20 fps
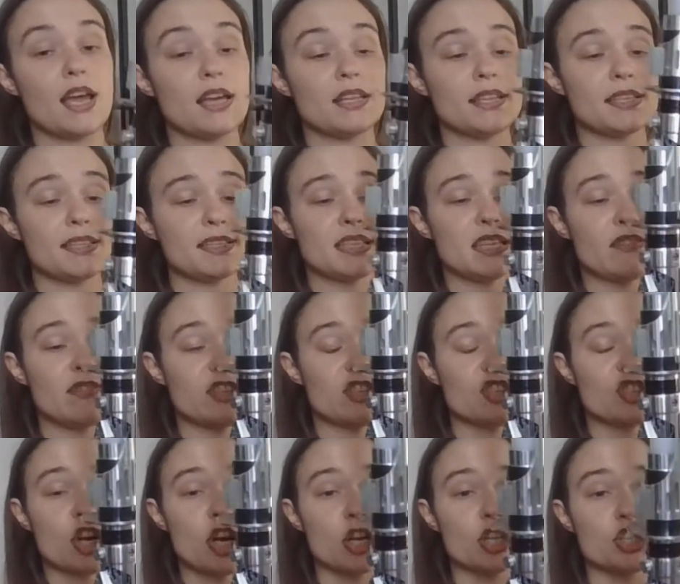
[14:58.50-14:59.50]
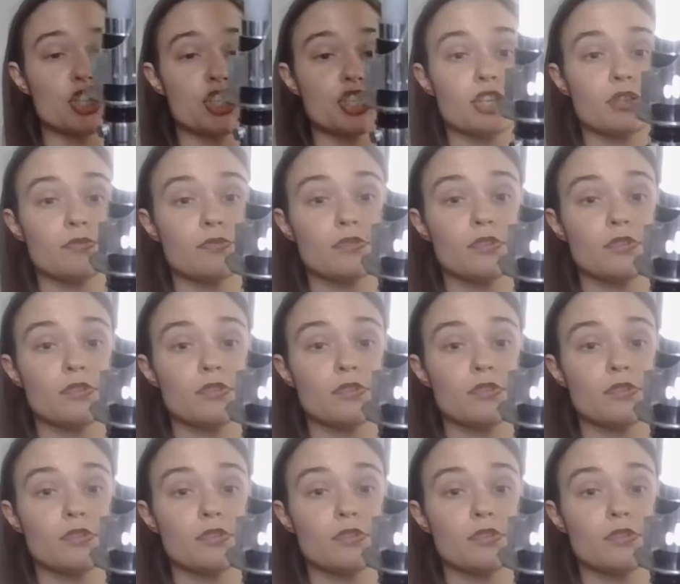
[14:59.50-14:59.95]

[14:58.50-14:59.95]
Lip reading: Let's see if it's charged.